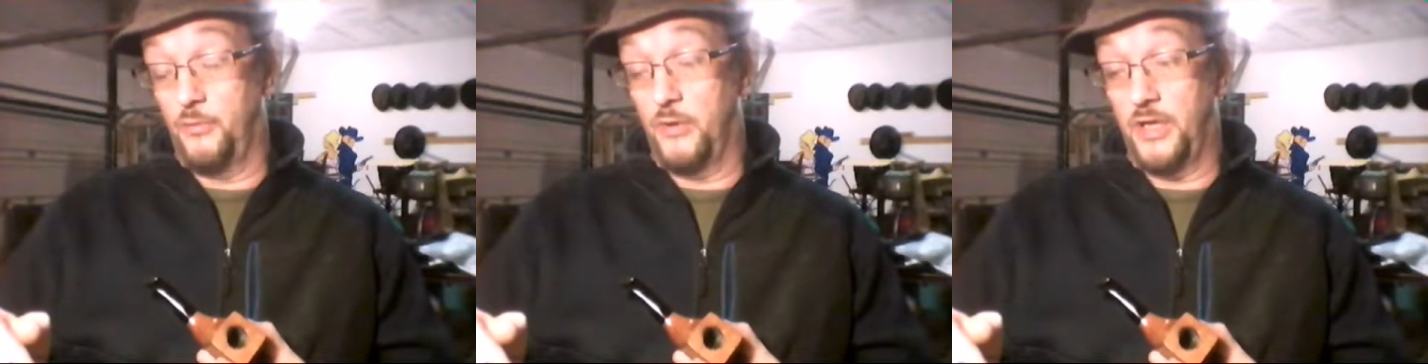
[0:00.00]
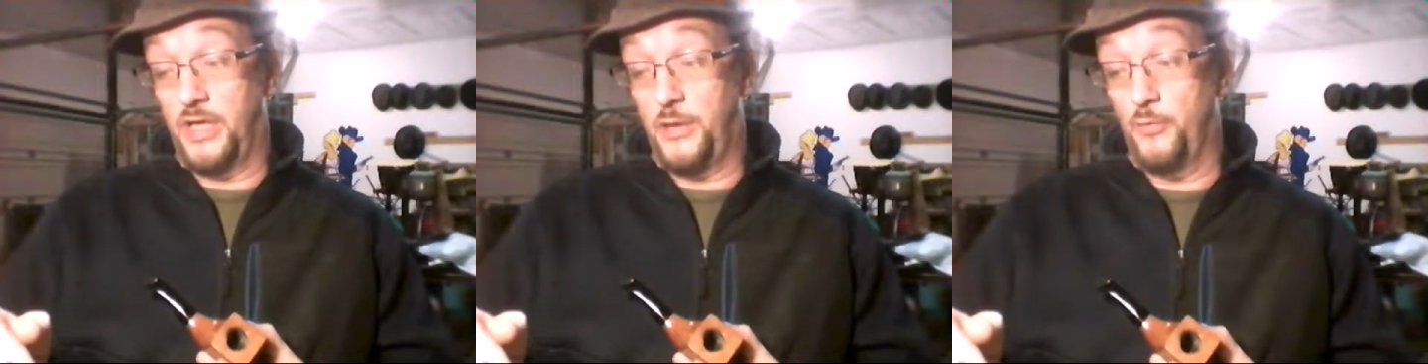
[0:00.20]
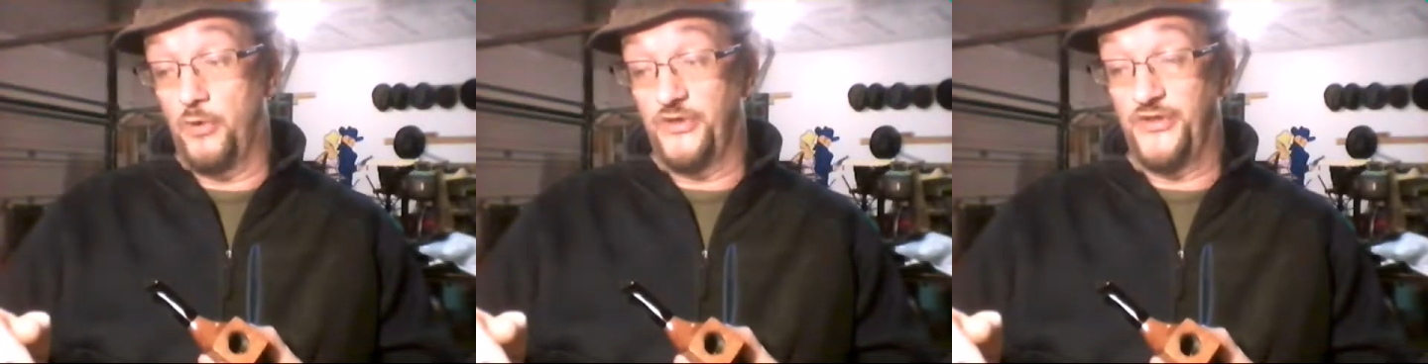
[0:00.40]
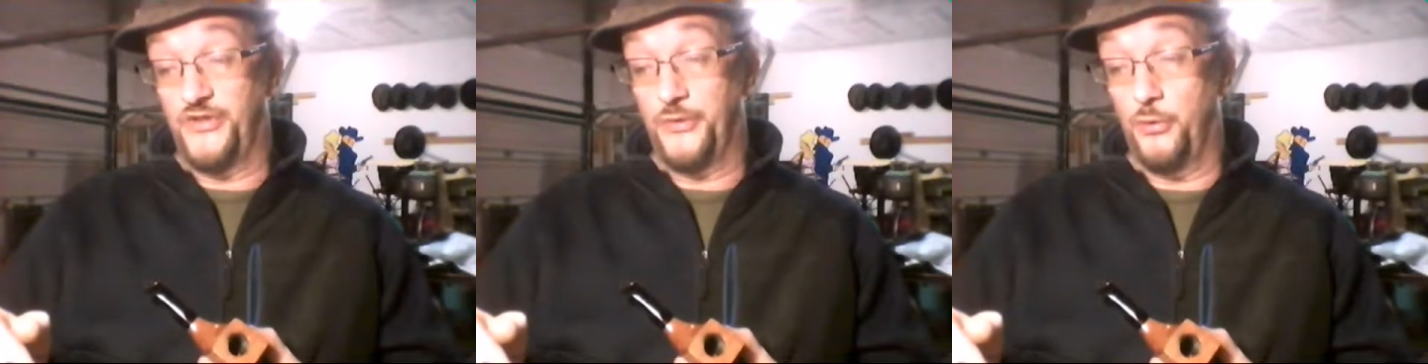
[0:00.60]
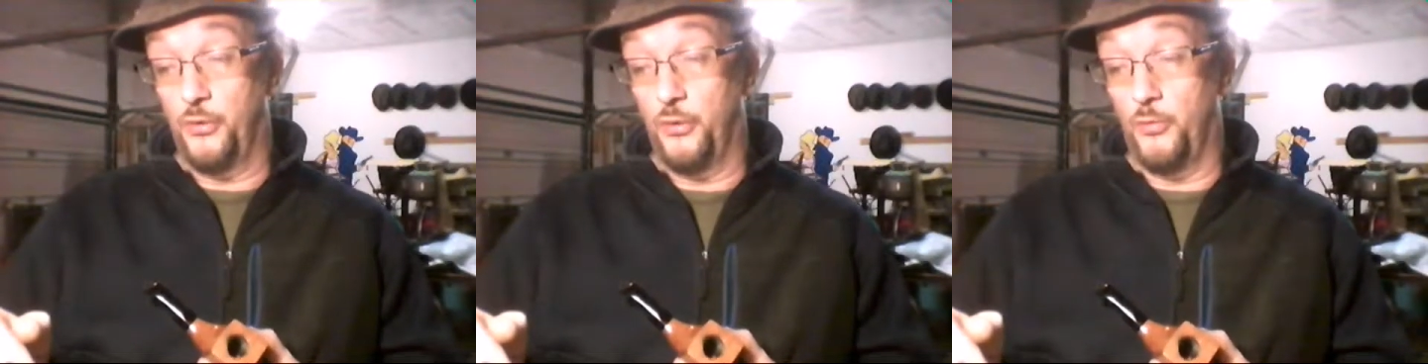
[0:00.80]
when he
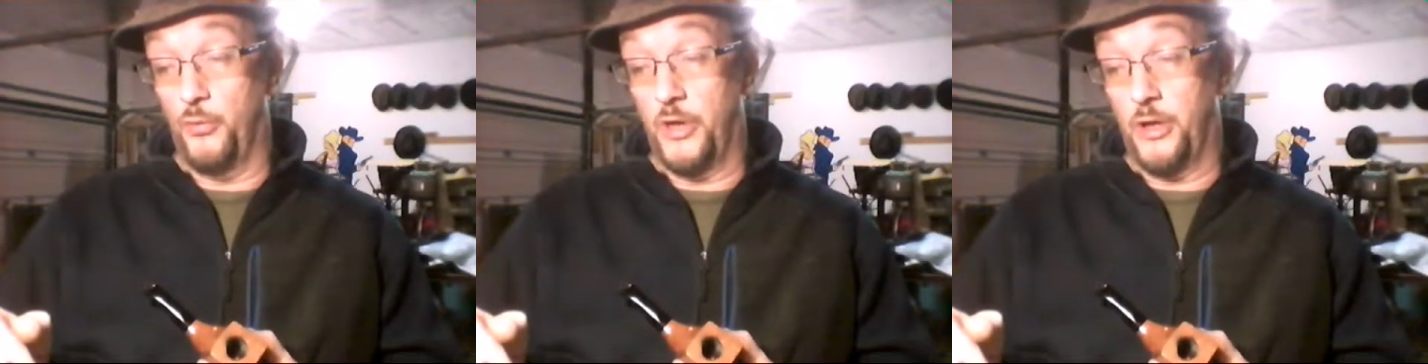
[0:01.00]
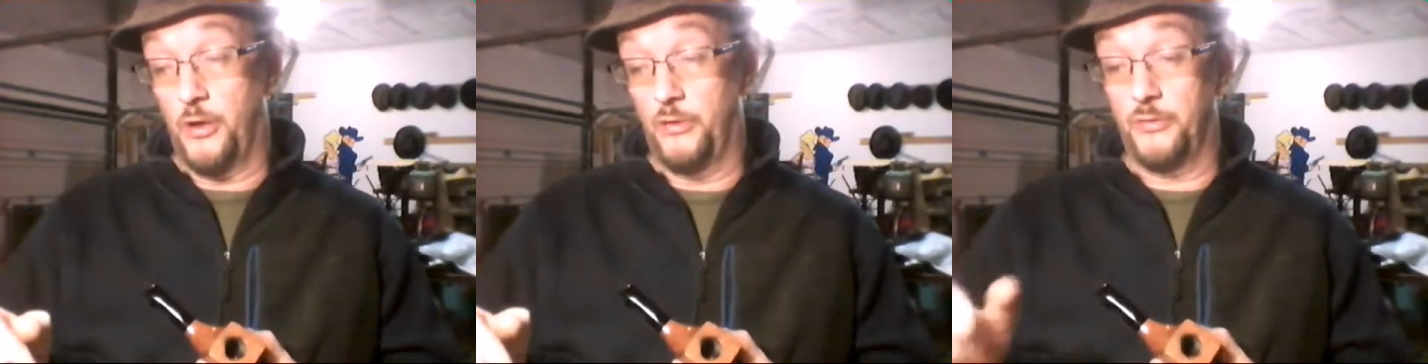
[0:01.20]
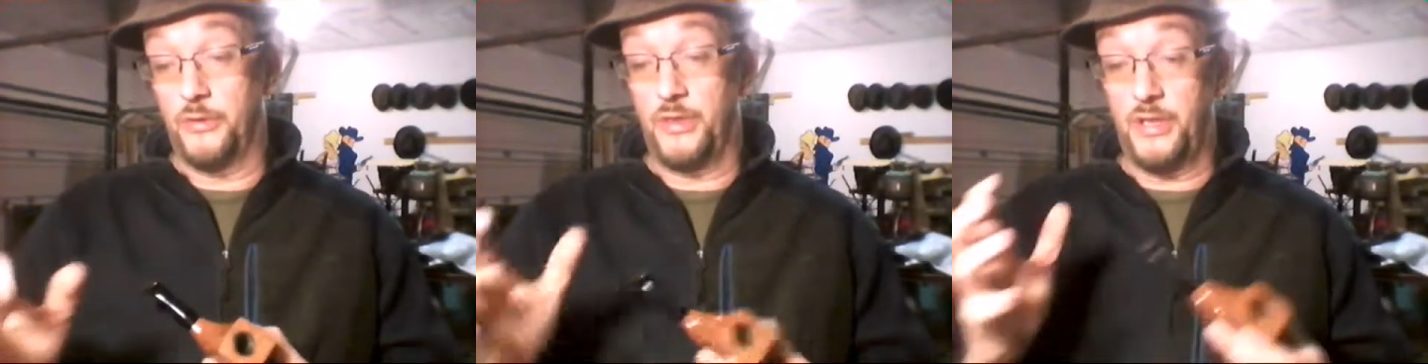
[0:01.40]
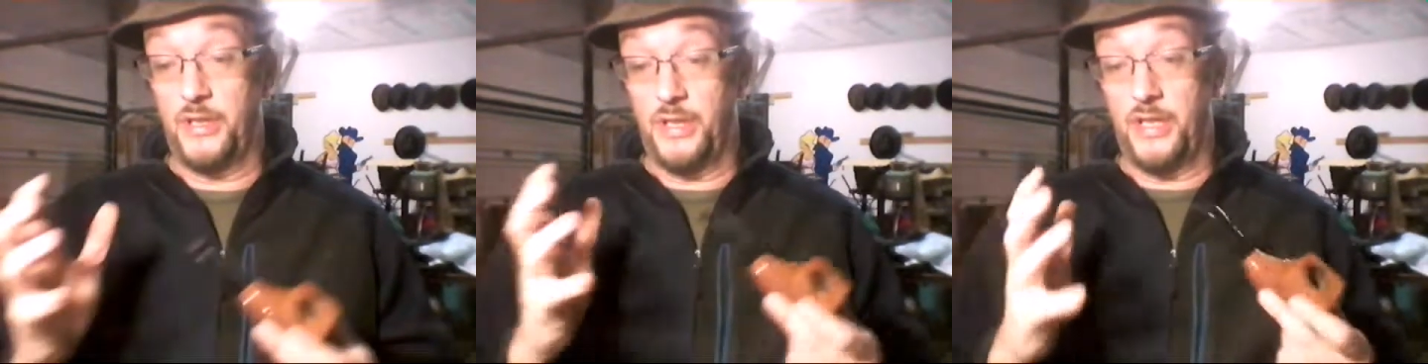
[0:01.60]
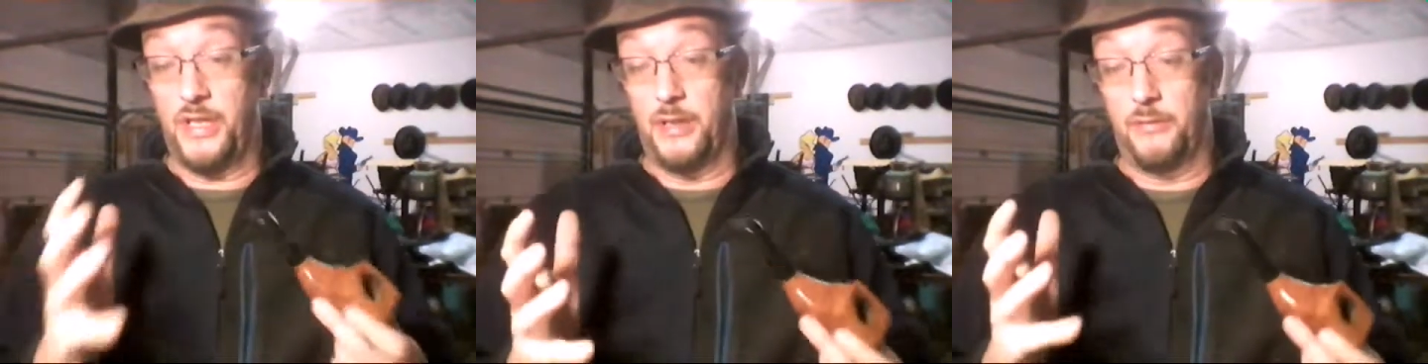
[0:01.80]
wasn't doing well,
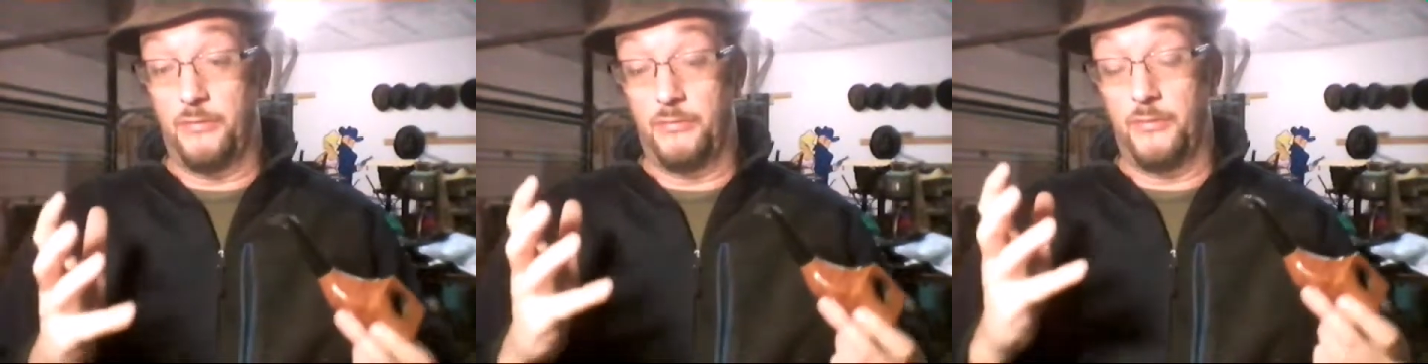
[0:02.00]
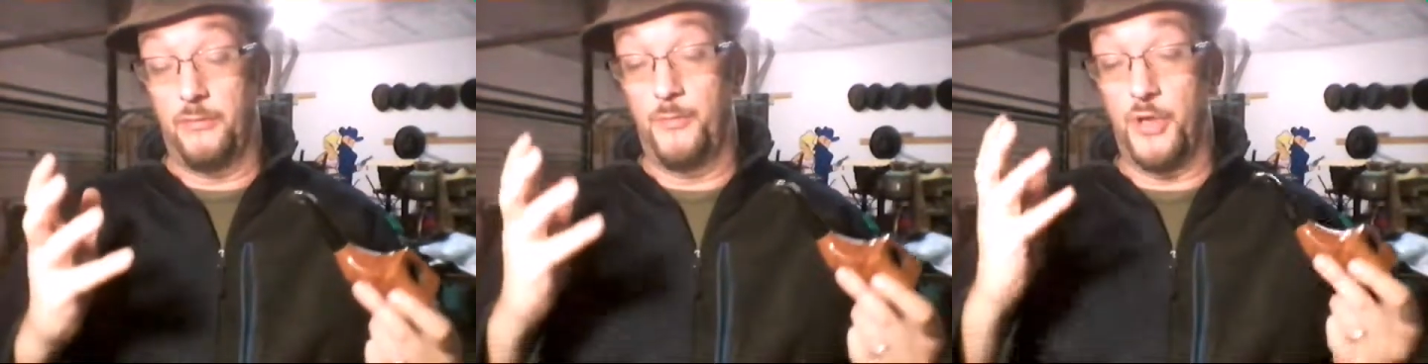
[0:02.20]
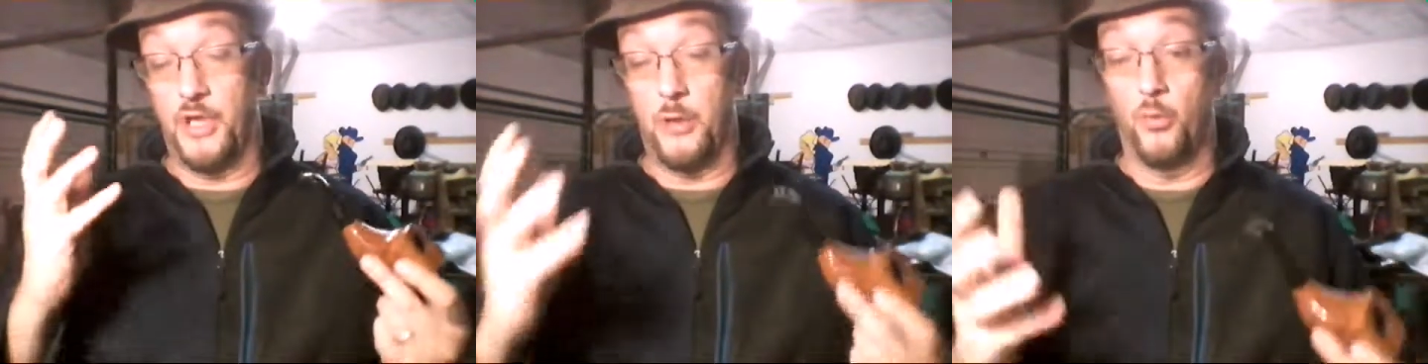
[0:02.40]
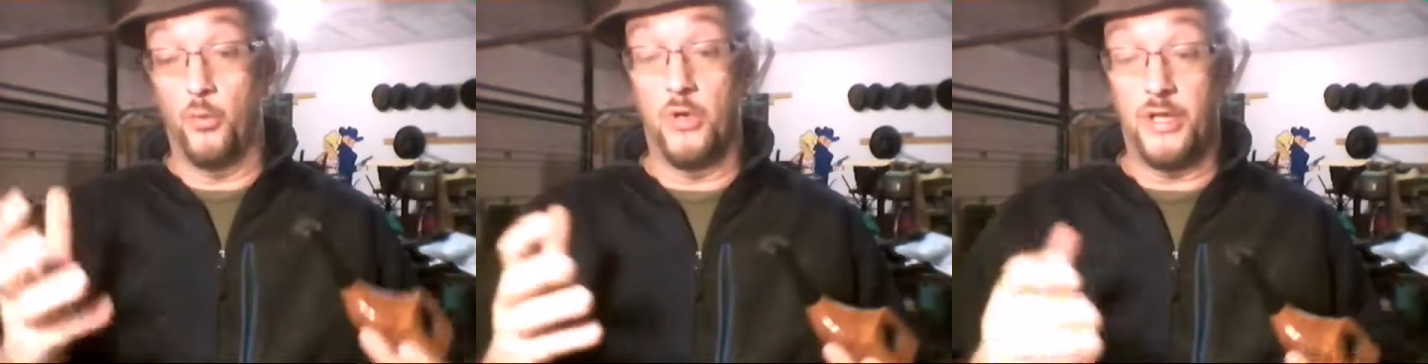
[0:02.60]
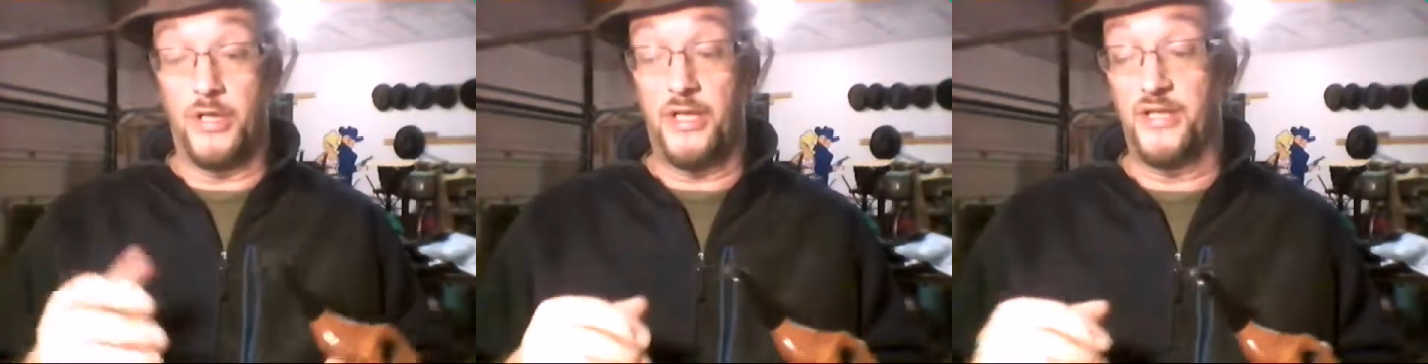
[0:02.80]
but I
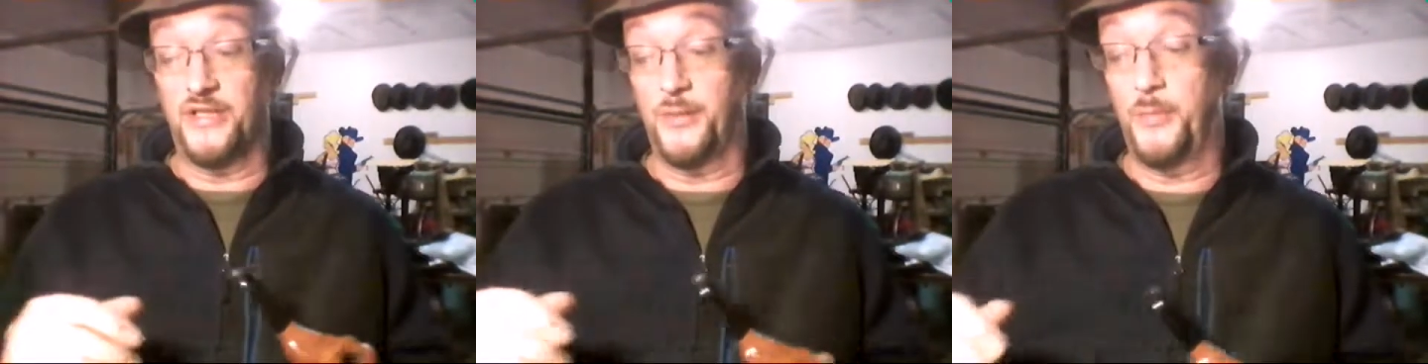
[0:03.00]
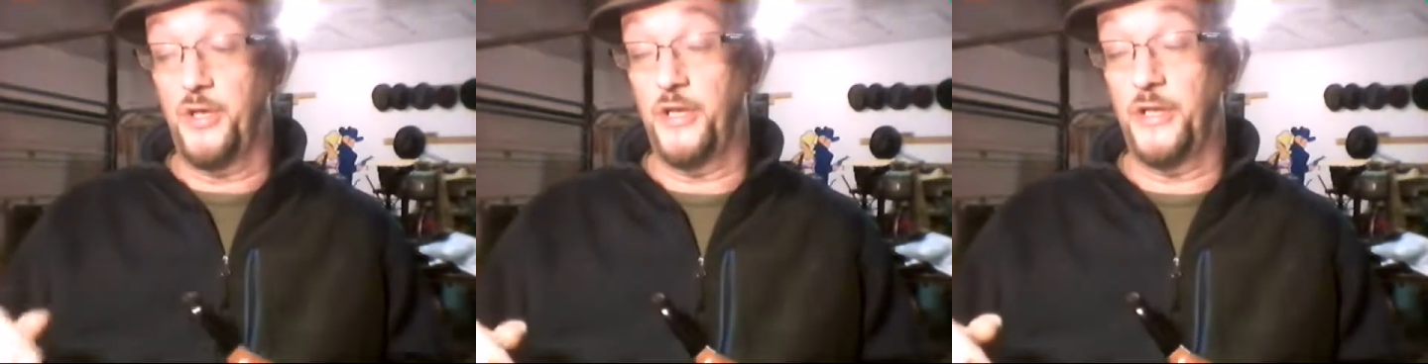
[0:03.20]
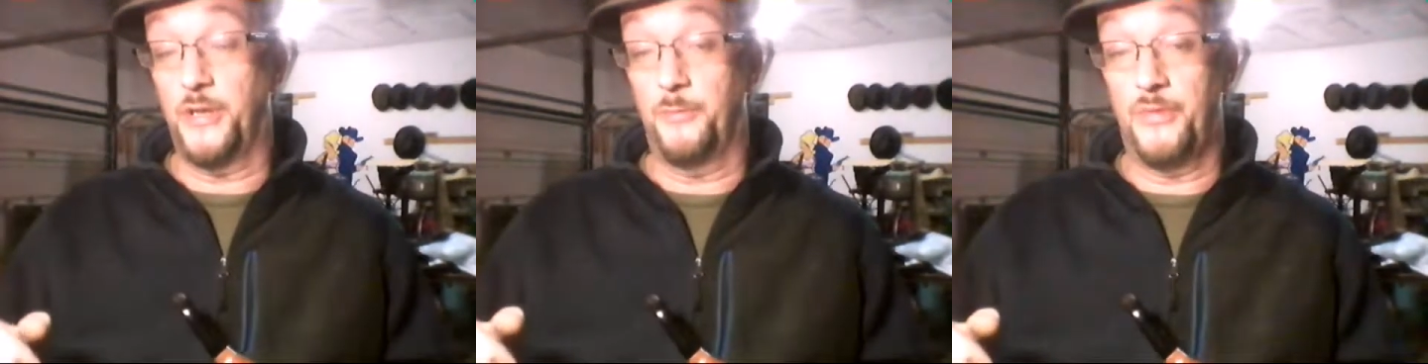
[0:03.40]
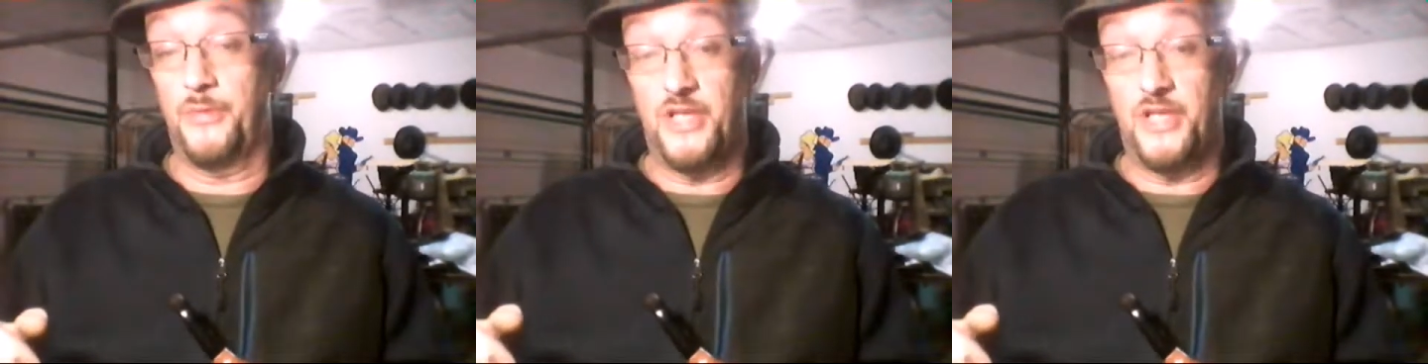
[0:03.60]
wanted his opinion